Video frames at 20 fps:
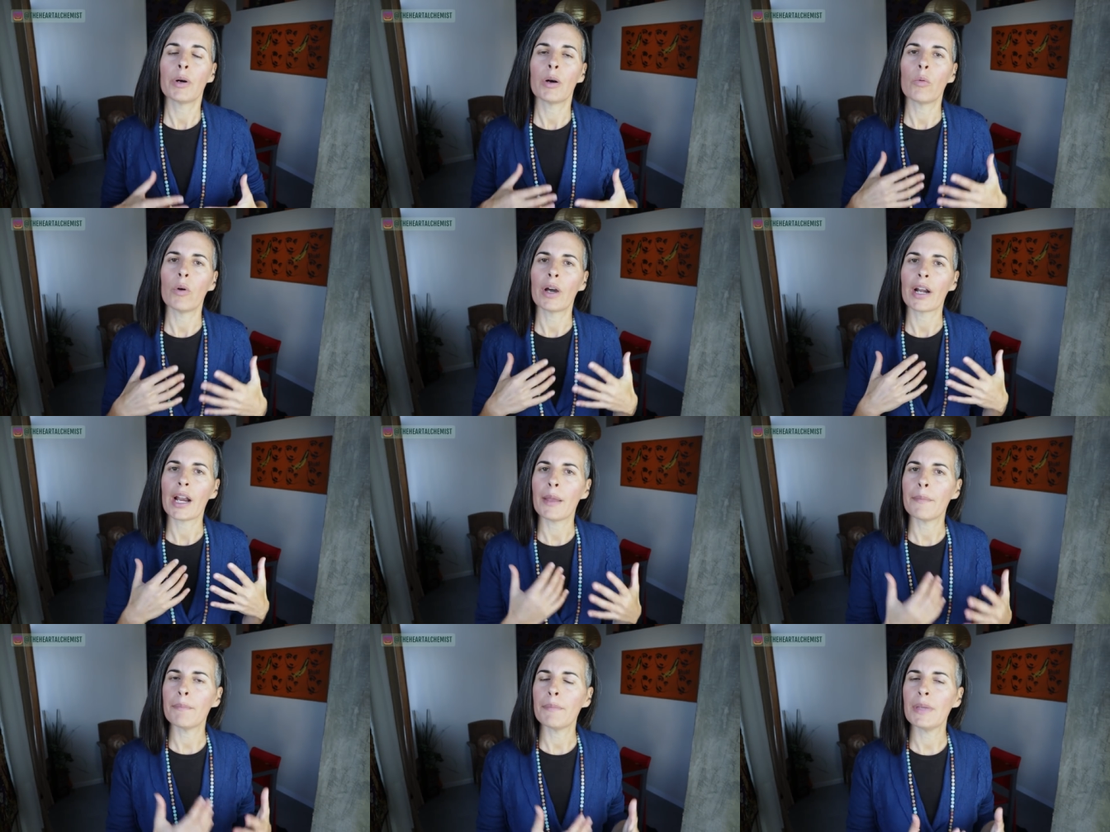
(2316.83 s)
But
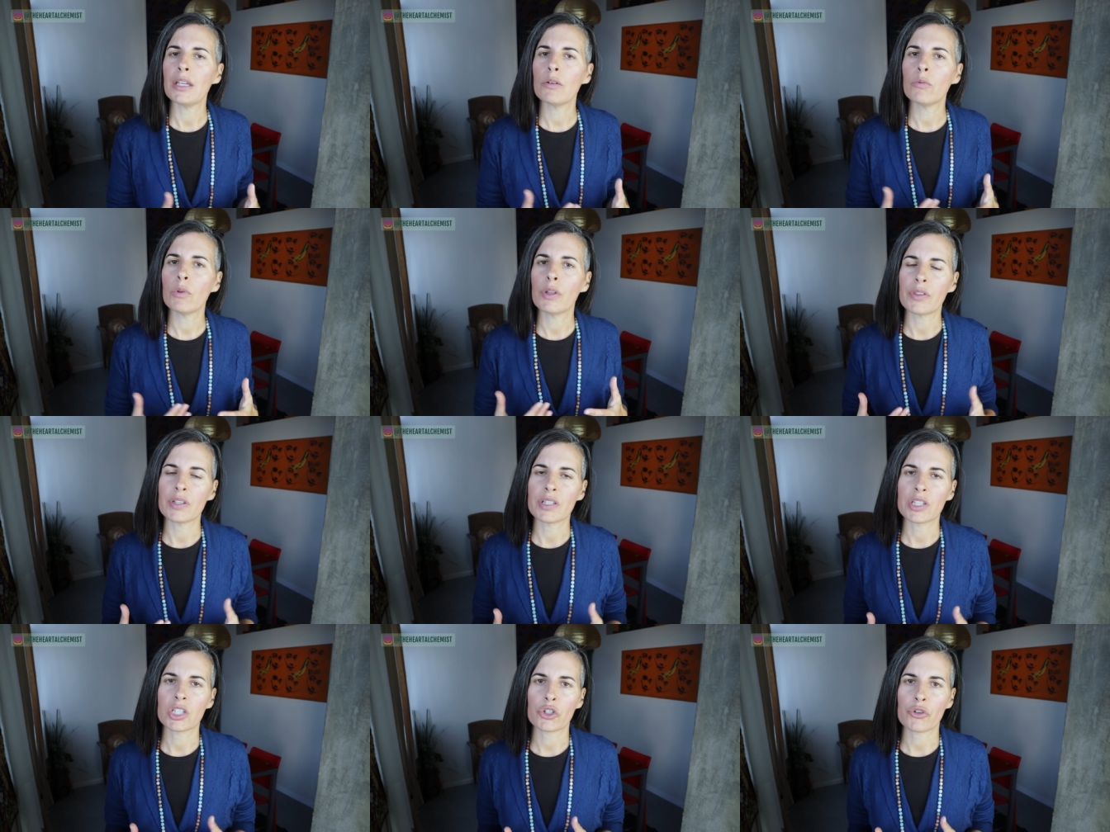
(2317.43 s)
what I mean
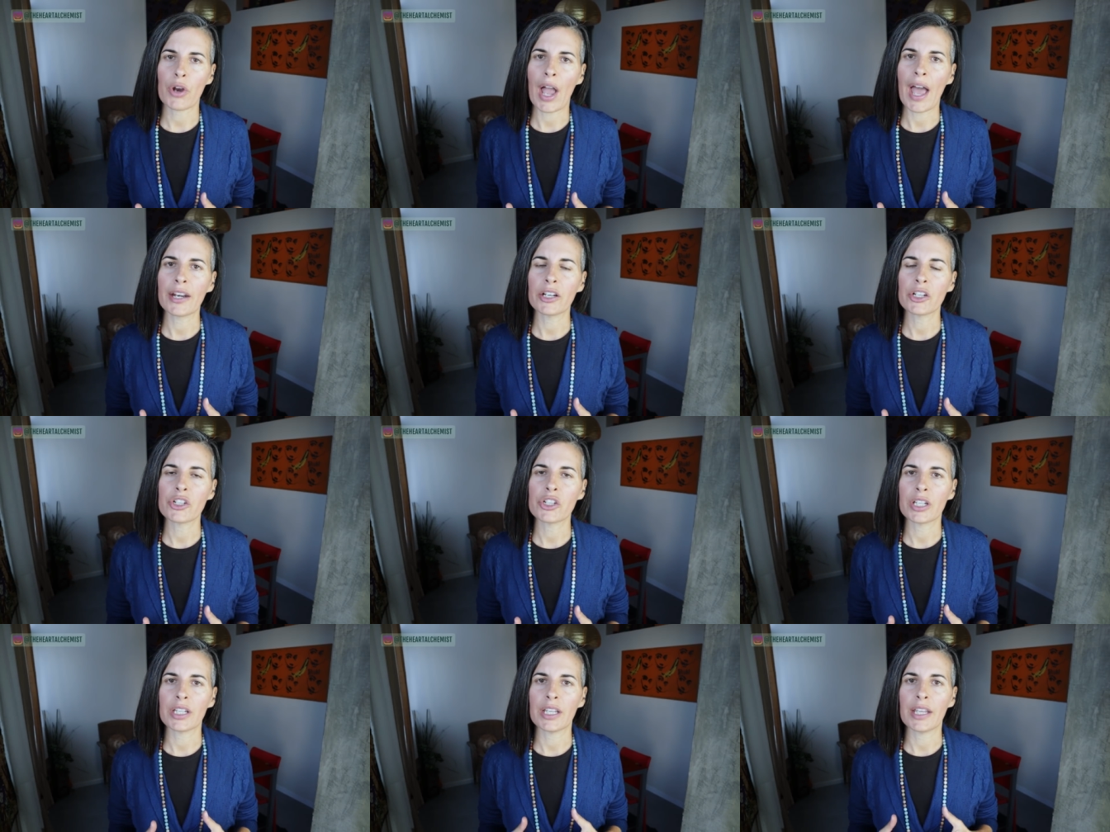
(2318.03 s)
with this
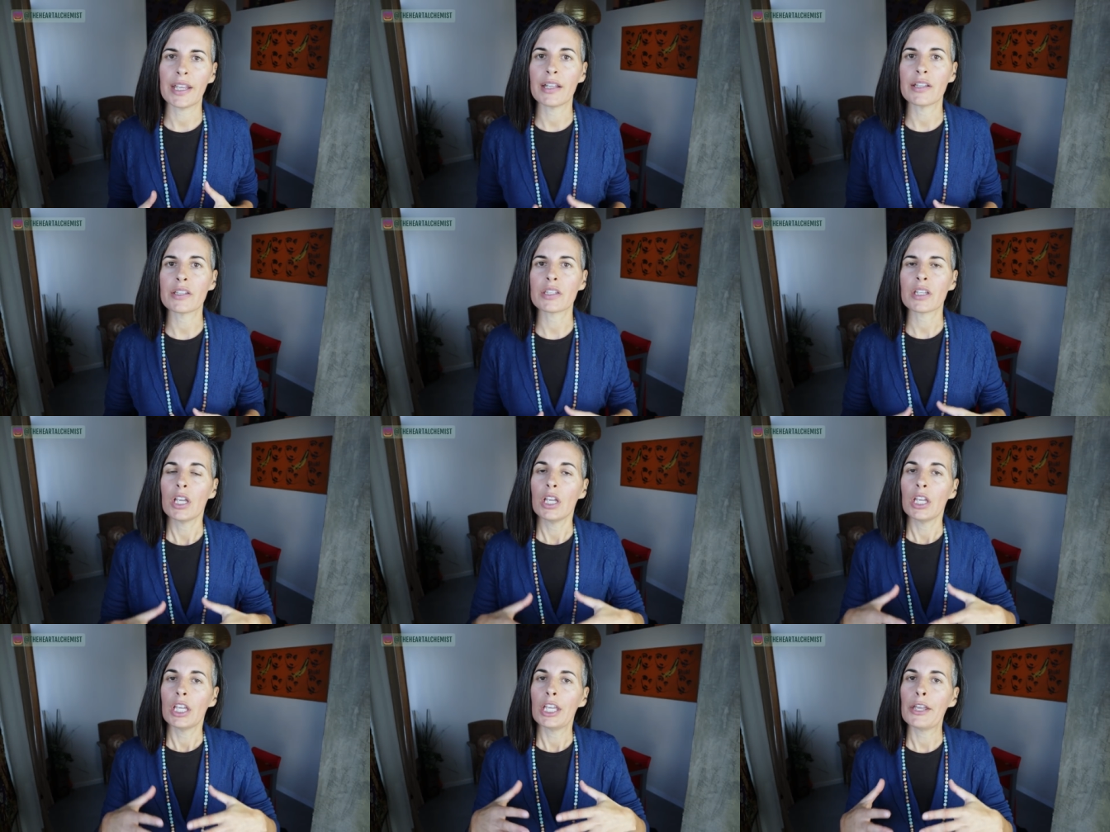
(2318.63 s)
strategy
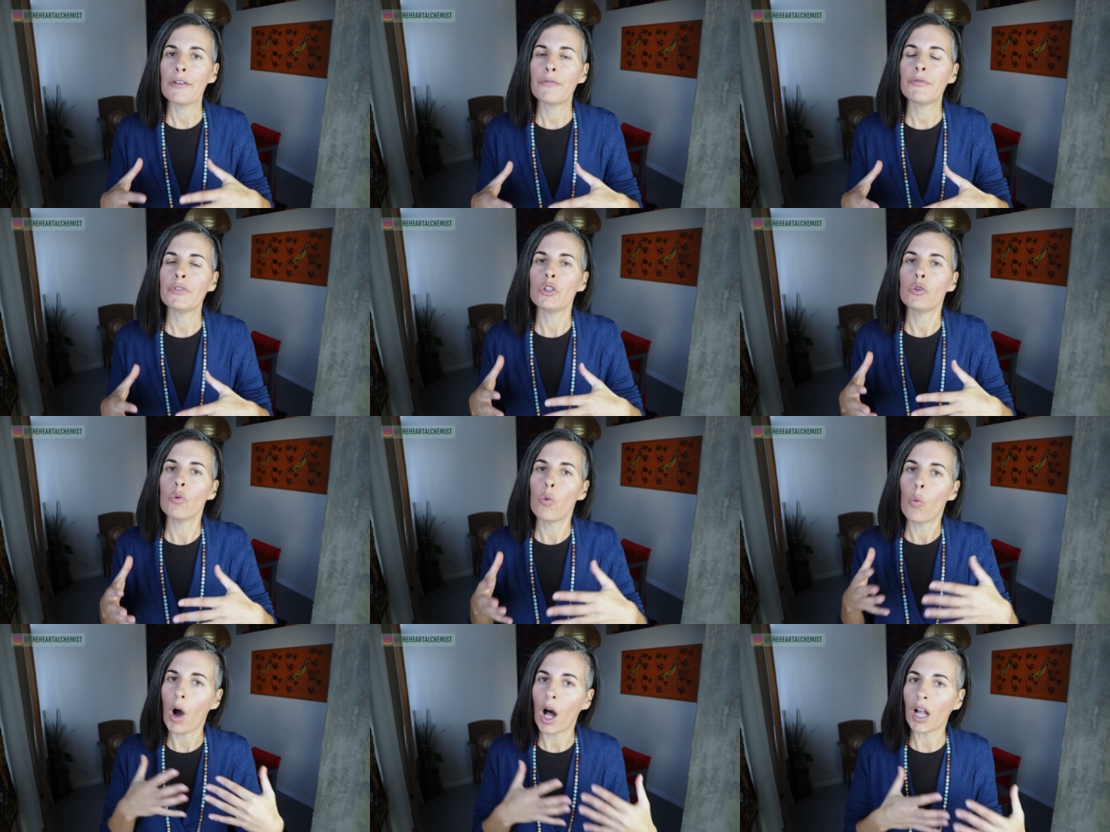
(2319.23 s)
is if
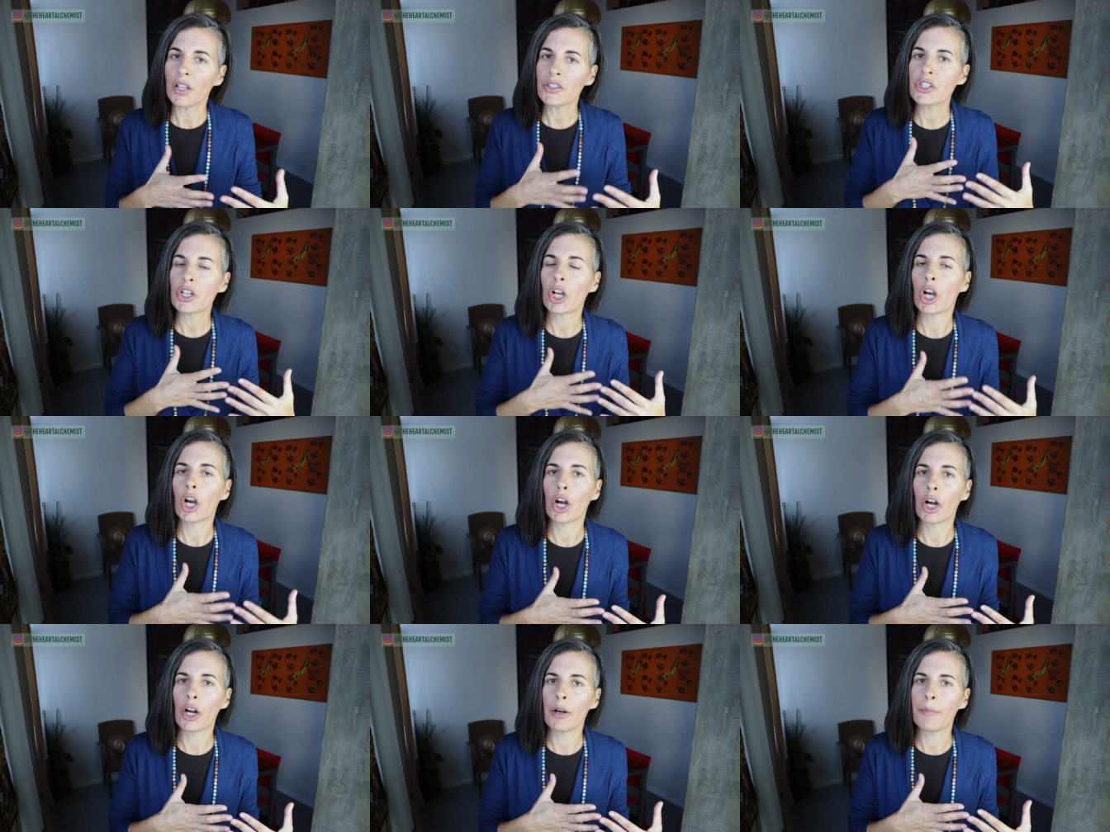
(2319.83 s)
you want to
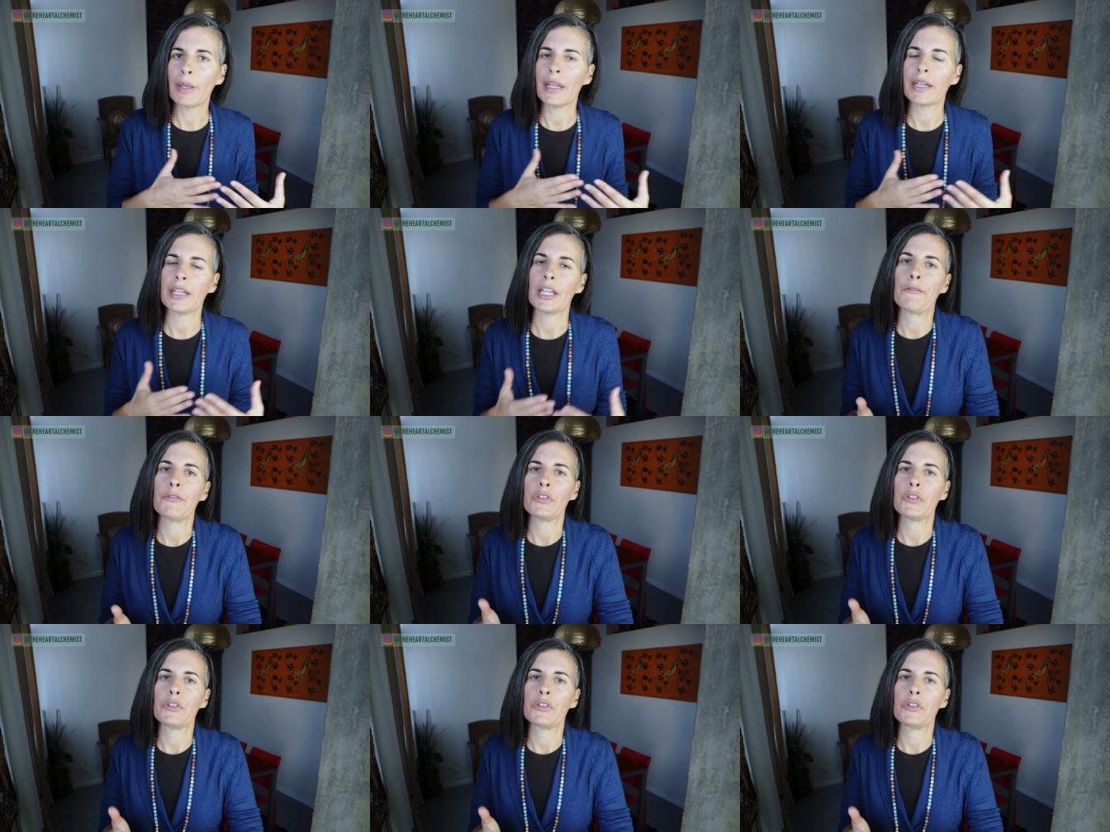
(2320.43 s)
hermit,